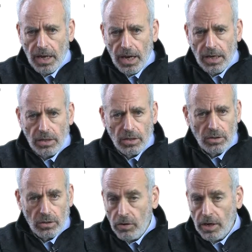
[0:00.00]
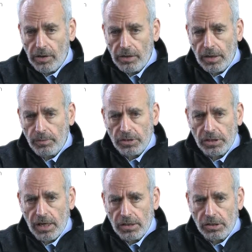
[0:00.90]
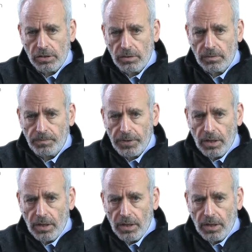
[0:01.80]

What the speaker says: and no doubt they will start soon.